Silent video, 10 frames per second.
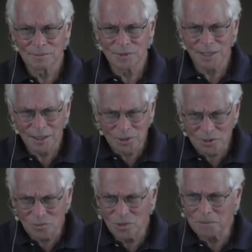And how
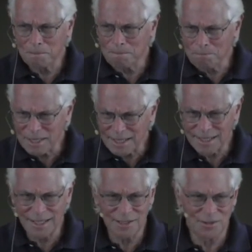can we be
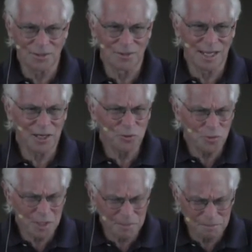together? How do we
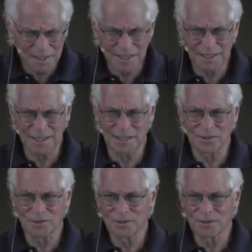want to be together?